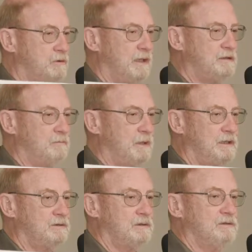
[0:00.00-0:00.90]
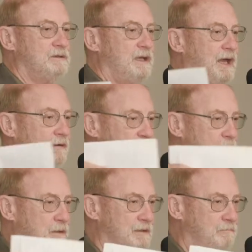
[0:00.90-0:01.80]
stressed basins have
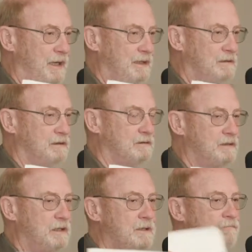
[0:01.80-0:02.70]
to be in balance.